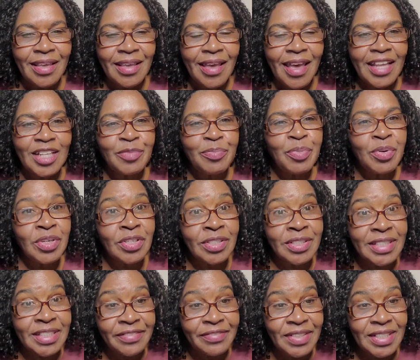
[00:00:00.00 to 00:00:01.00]
and
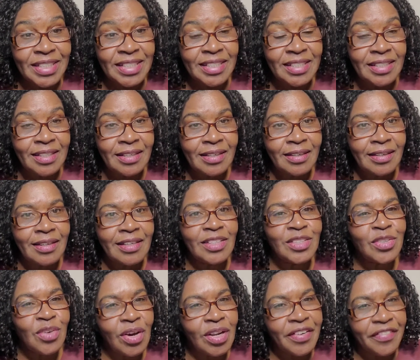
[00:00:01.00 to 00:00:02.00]
productivity
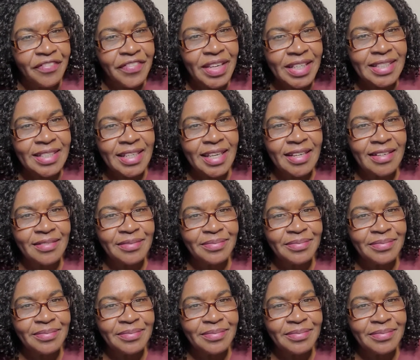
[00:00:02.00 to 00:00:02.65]
is unaffected.